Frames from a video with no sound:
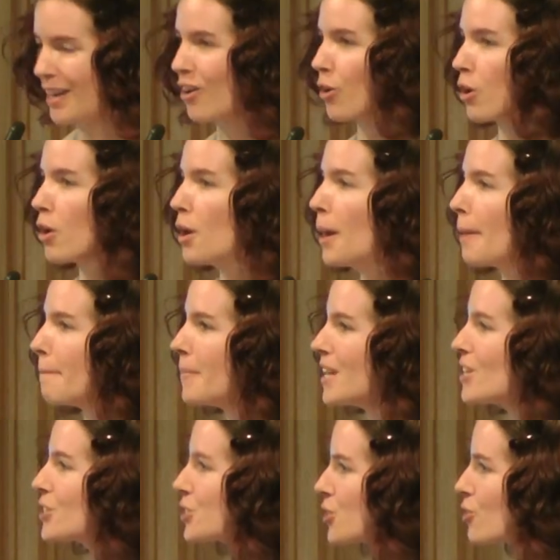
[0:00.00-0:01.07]
and our
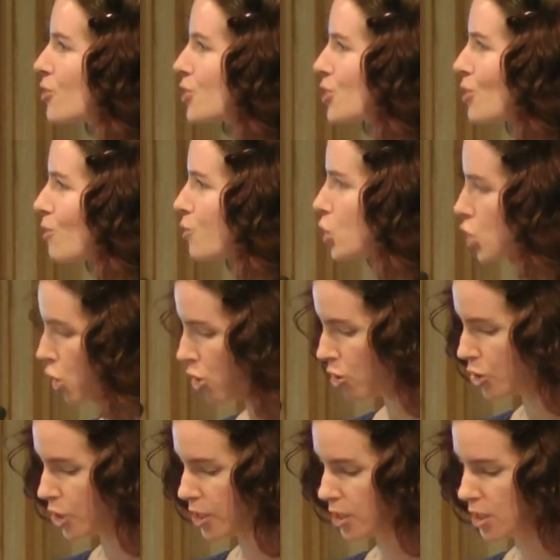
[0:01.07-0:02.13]
ministers serve
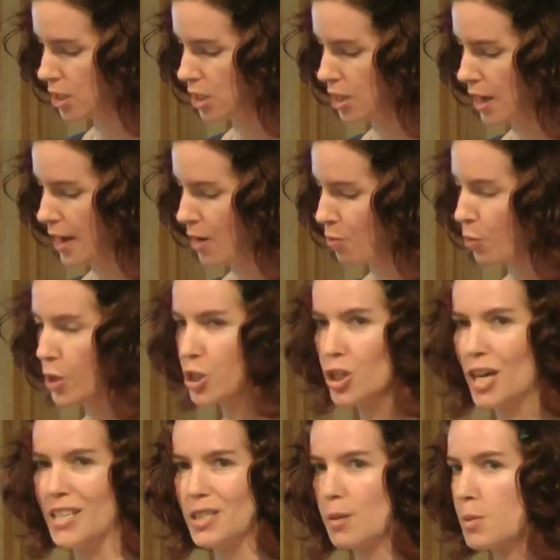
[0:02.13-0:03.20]
churches today in which
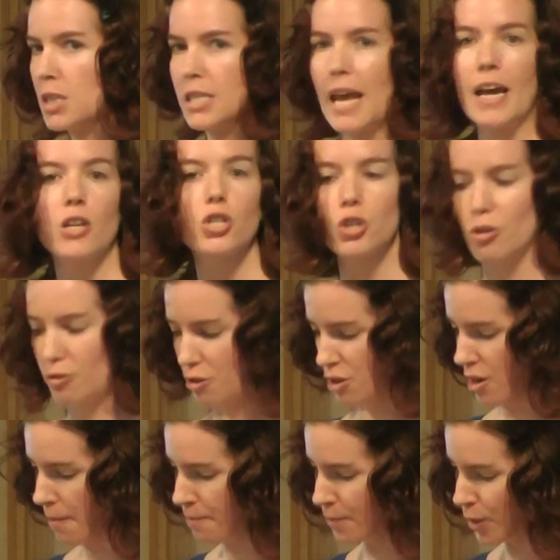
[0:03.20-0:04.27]
a substantial
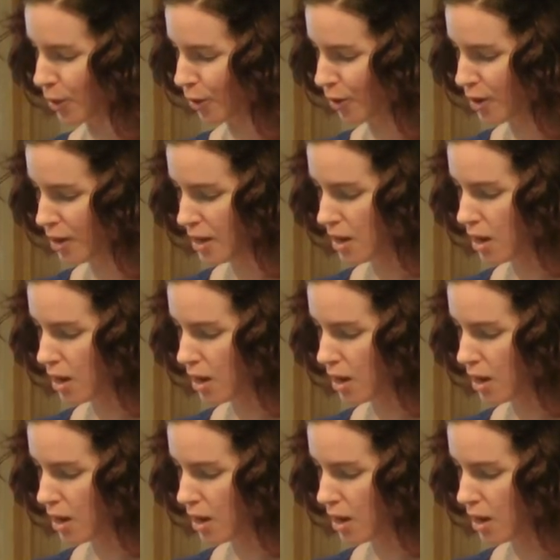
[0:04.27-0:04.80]
number